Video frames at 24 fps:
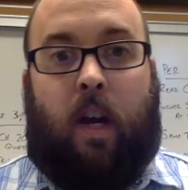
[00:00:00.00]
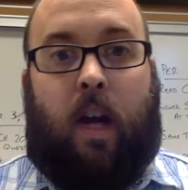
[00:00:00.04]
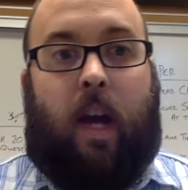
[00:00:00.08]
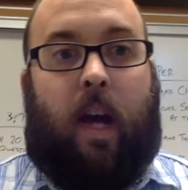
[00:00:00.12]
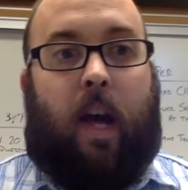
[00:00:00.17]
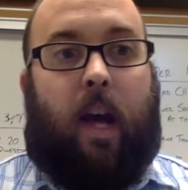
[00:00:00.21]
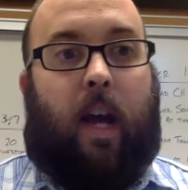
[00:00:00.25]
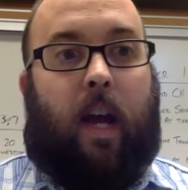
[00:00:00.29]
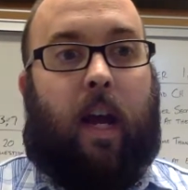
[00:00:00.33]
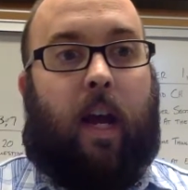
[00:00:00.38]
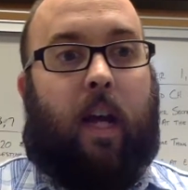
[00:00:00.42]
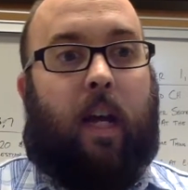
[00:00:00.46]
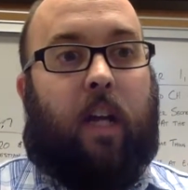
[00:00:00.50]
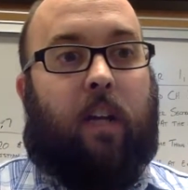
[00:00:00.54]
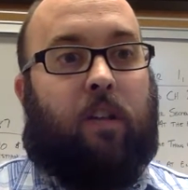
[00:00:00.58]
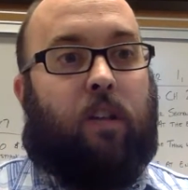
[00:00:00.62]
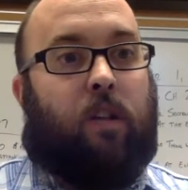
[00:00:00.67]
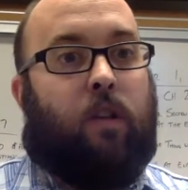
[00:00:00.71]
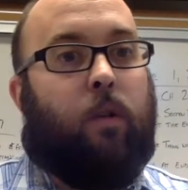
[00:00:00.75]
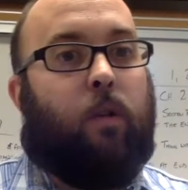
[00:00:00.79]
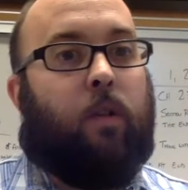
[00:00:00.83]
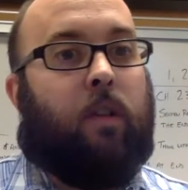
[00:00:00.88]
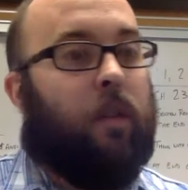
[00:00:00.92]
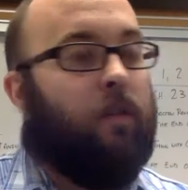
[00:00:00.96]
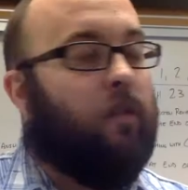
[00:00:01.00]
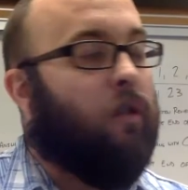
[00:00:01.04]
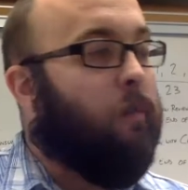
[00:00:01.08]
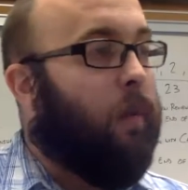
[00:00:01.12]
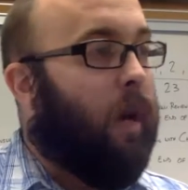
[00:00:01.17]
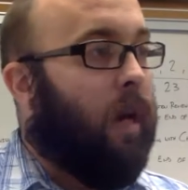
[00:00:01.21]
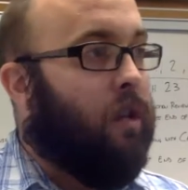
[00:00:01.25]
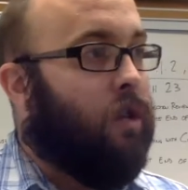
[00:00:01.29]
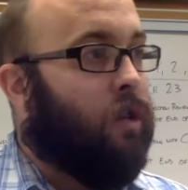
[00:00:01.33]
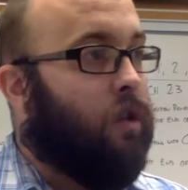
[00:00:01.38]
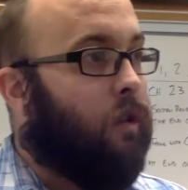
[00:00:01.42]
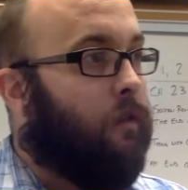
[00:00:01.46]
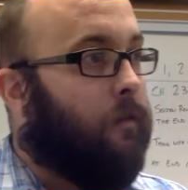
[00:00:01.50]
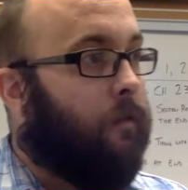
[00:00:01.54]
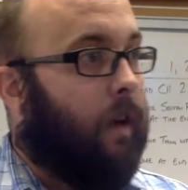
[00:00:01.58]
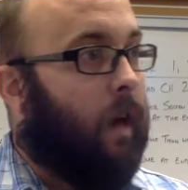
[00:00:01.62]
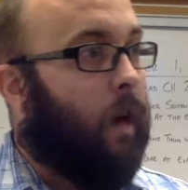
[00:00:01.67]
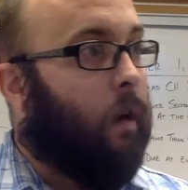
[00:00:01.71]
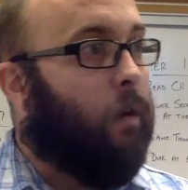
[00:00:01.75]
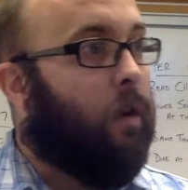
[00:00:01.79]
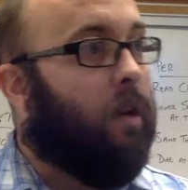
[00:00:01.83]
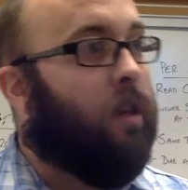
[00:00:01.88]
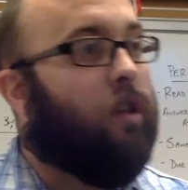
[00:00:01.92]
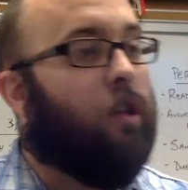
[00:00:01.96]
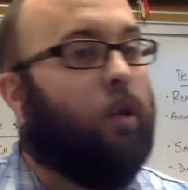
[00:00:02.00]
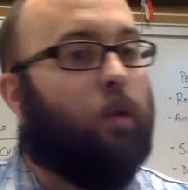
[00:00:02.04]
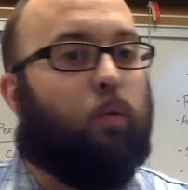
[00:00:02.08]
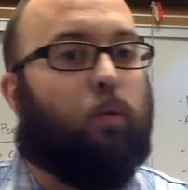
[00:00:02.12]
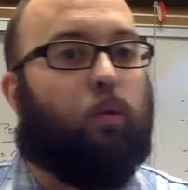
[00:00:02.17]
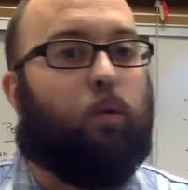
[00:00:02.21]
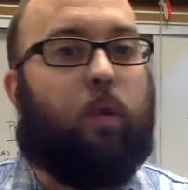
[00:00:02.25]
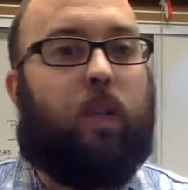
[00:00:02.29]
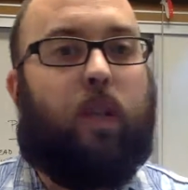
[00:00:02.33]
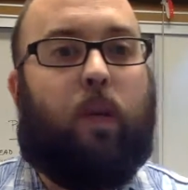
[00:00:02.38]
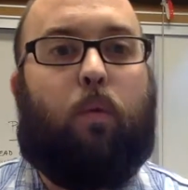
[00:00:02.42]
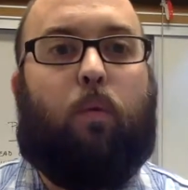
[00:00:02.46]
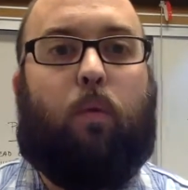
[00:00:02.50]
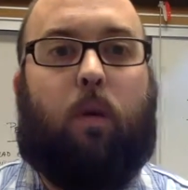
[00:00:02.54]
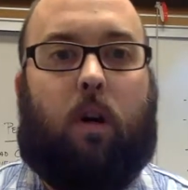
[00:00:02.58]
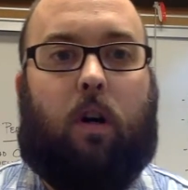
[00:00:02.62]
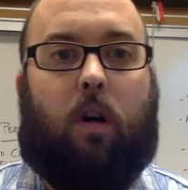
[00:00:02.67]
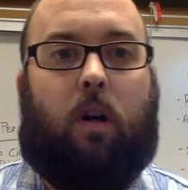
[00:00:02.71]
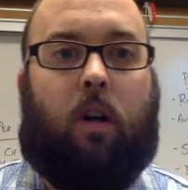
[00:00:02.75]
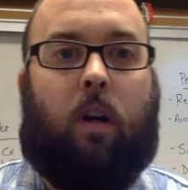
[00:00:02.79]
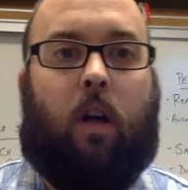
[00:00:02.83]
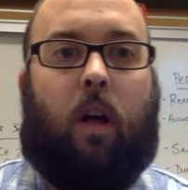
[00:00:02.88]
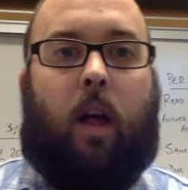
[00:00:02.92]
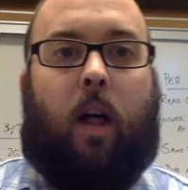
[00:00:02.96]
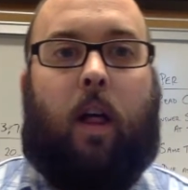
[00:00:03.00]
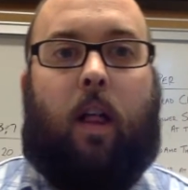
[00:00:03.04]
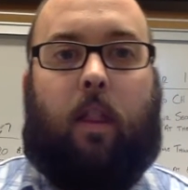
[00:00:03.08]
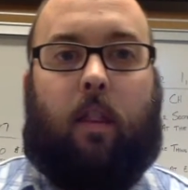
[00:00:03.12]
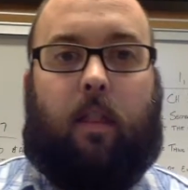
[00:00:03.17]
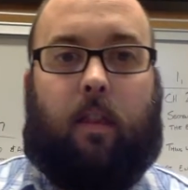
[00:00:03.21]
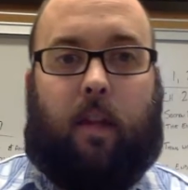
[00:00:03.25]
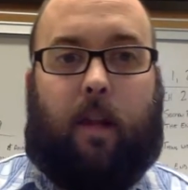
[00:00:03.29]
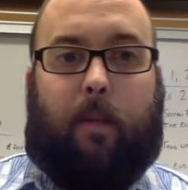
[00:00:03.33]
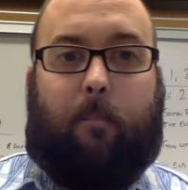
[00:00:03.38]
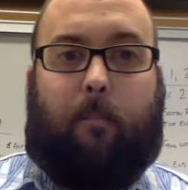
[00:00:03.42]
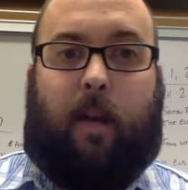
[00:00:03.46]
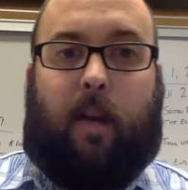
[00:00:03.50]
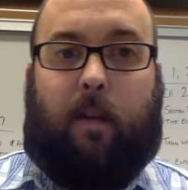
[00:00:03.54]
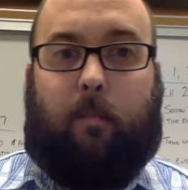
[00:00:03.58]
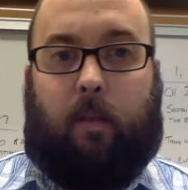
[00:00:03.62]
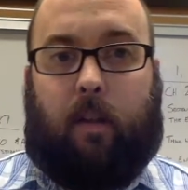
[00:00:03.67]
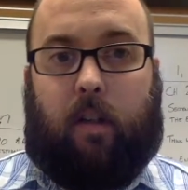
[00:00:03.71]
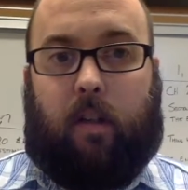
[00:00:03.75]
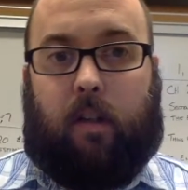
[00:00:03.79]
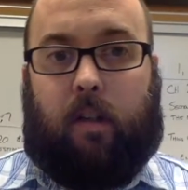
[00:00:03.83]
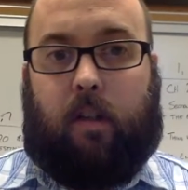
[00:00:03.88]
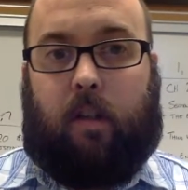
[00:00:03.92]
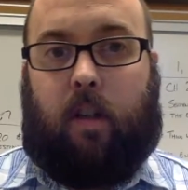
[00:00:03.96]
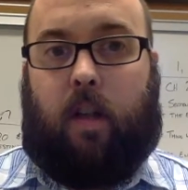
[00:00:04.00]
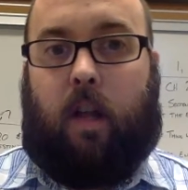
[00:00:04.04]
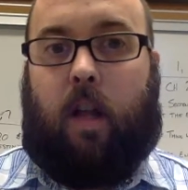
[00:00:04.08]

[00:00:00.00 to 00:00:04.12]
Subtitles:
and you used the information you found to reword the amendments.